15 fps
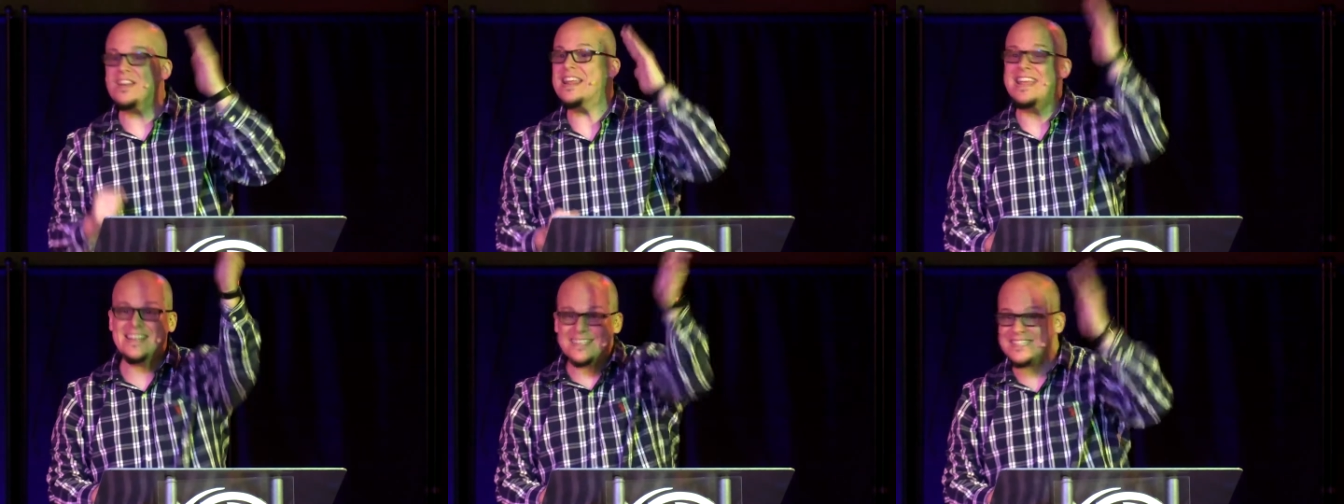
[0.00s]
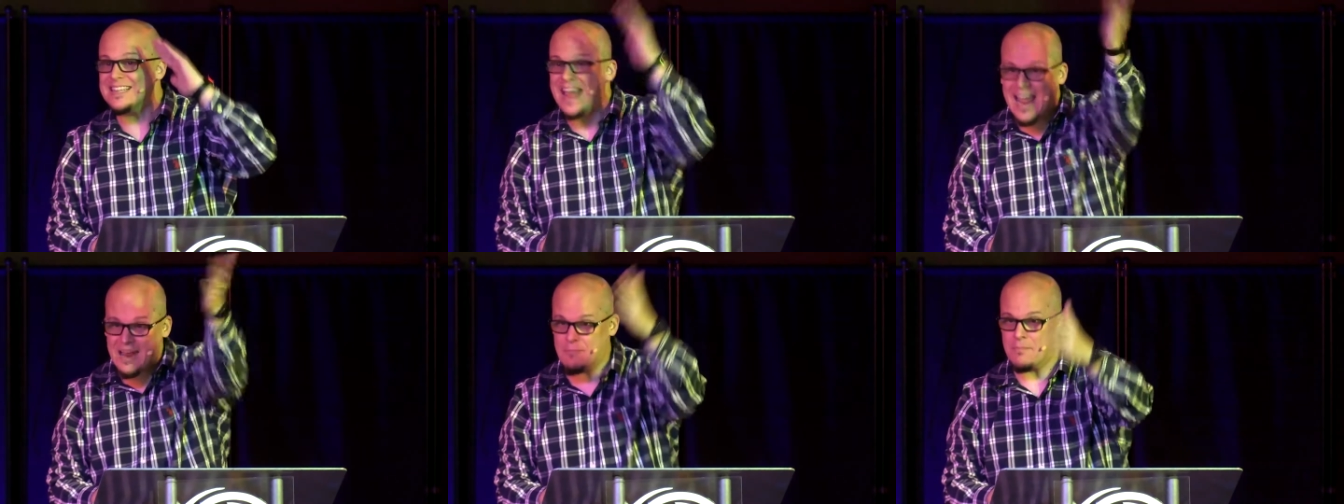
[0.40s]
in his
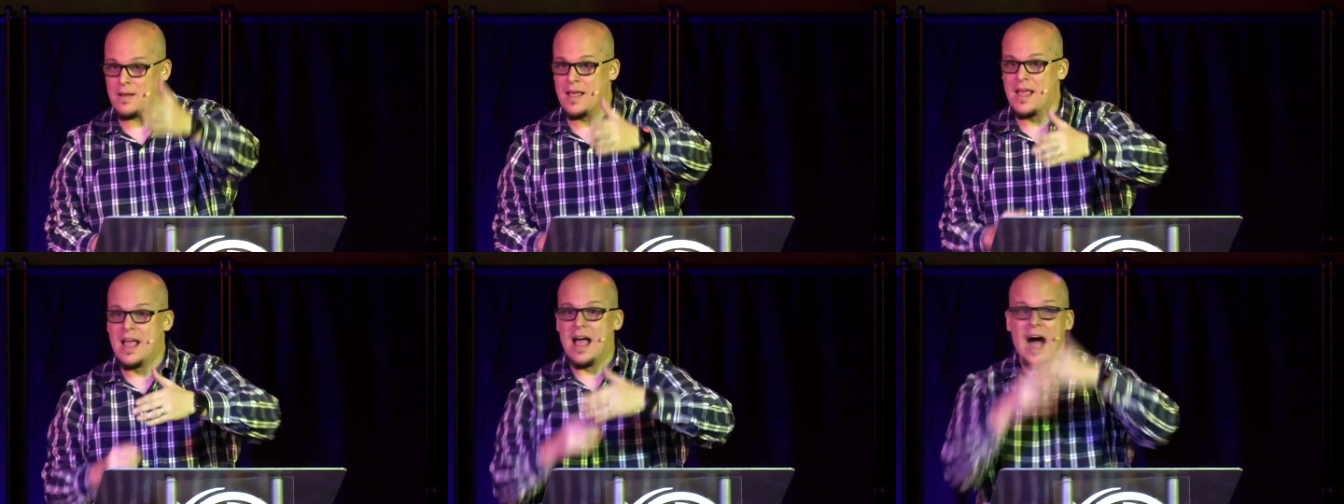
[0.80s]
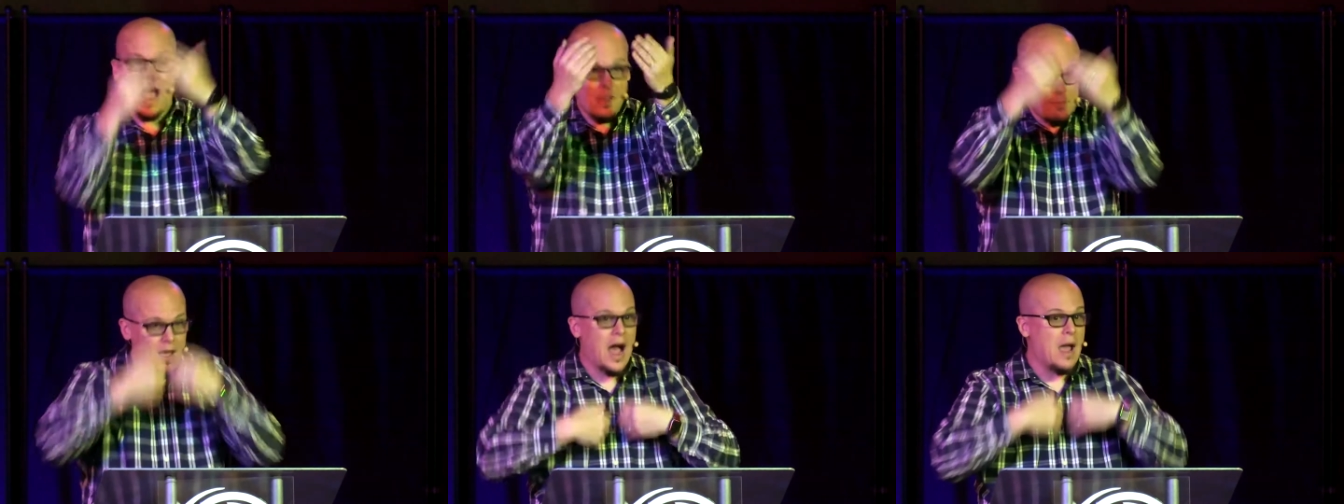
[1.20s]
name,
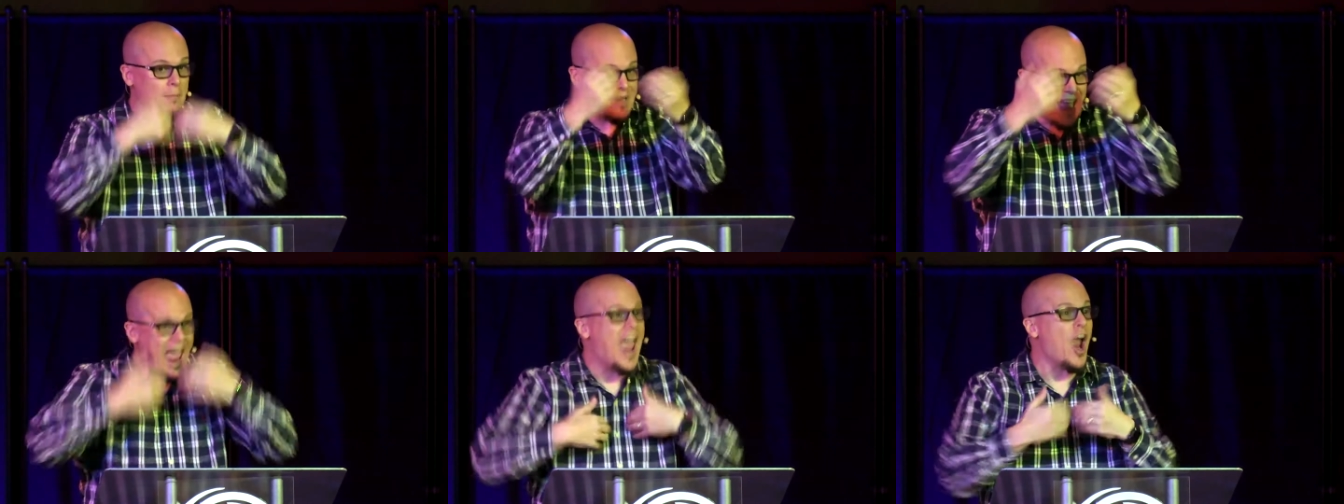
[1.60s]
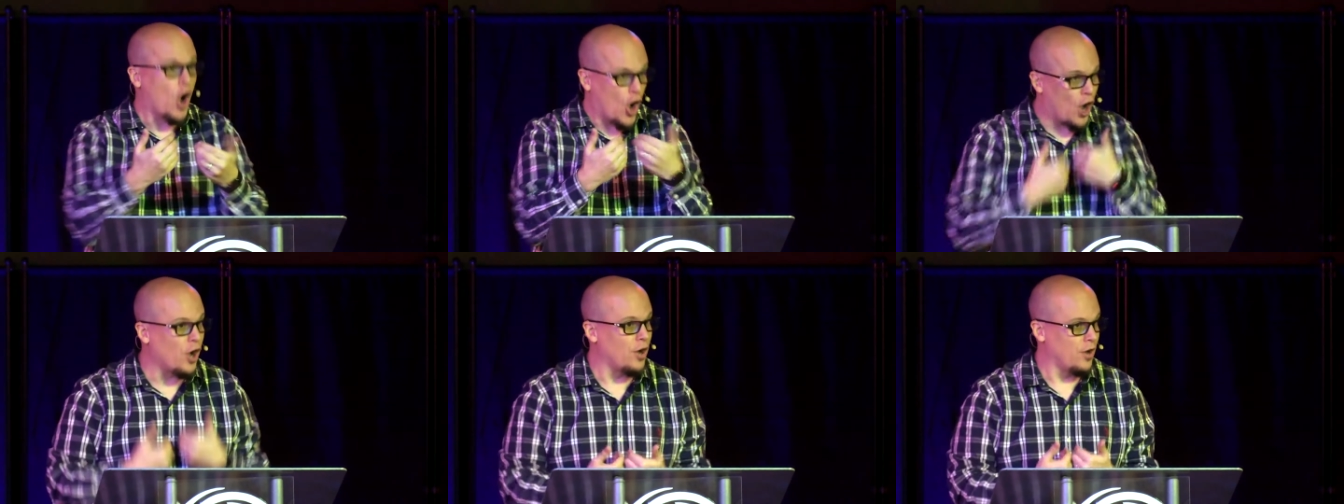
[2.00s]
I'm an
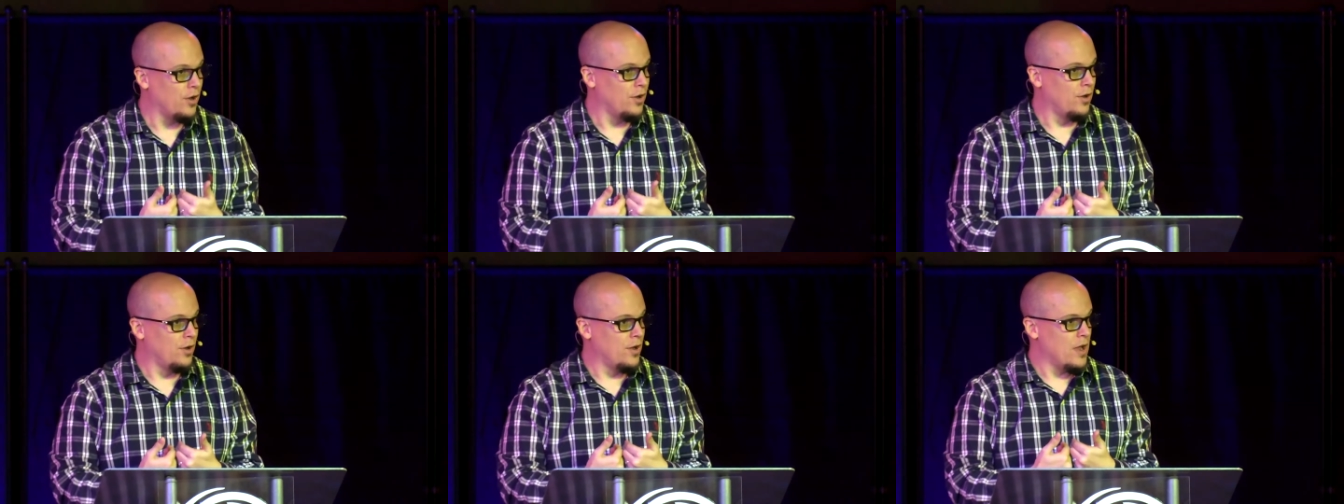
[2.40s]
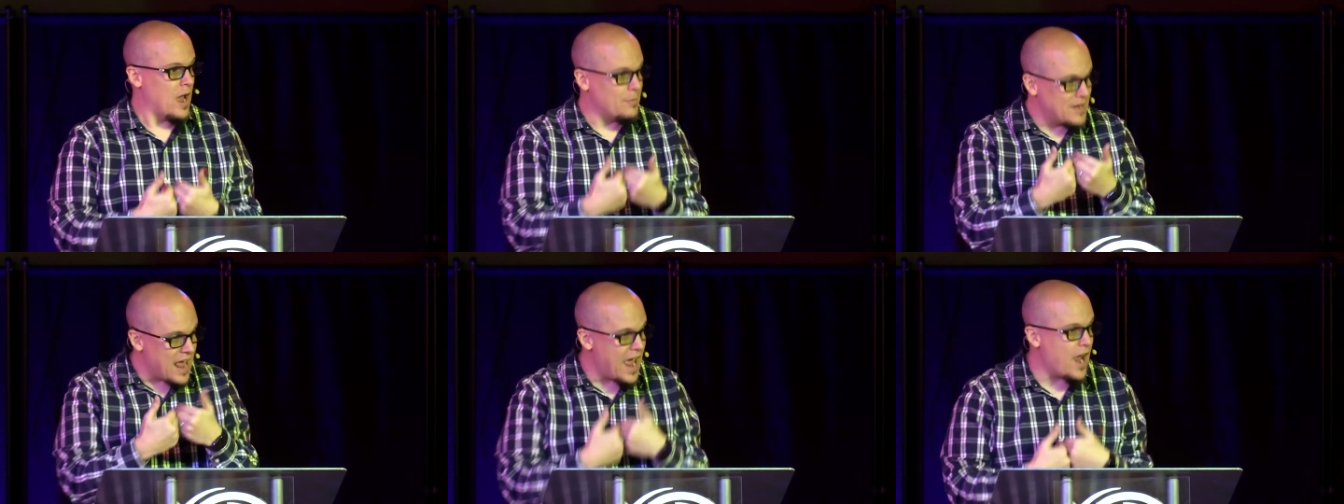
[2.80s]
heir.
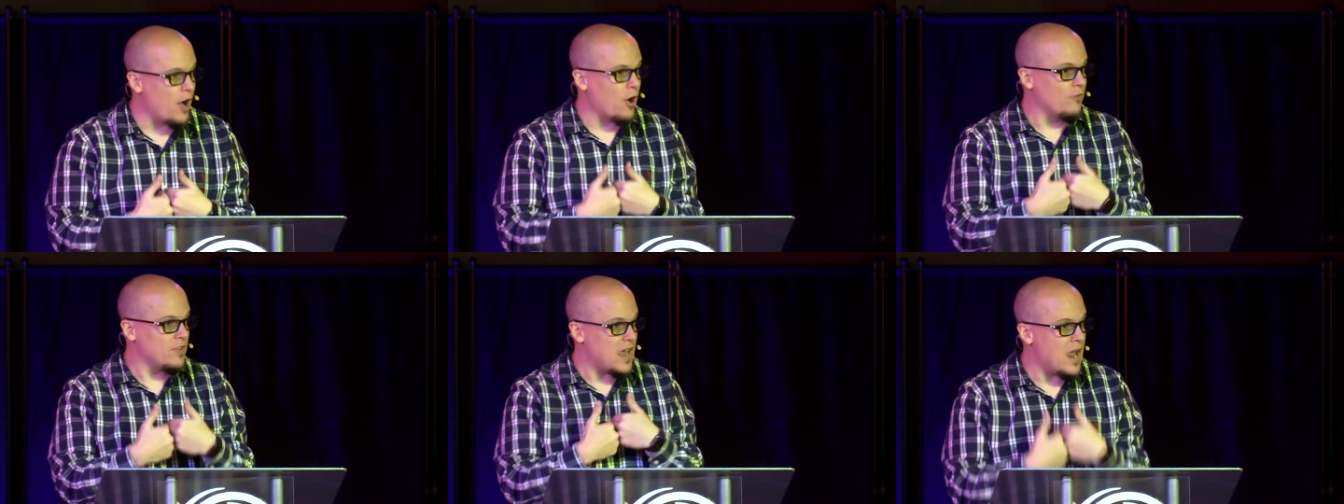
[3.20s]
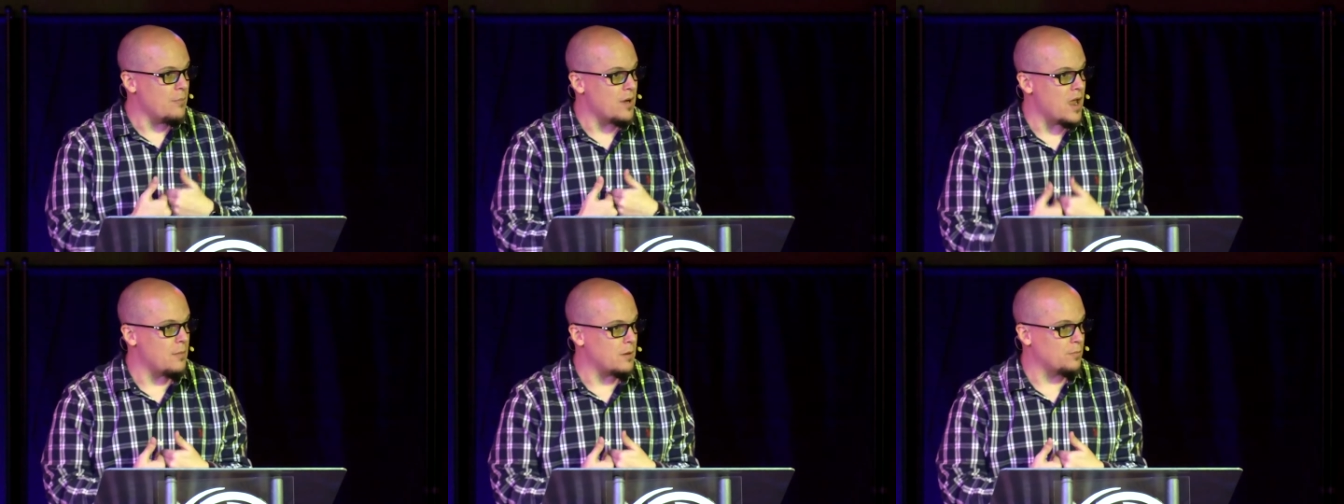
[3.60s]
I'm an heir of the
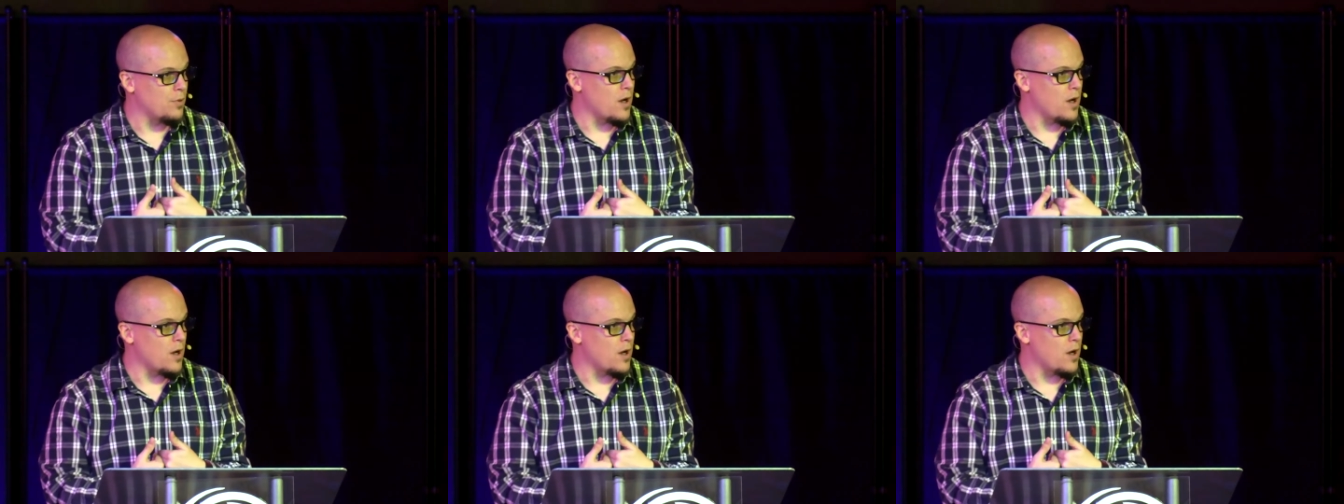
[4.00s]
Abrahamic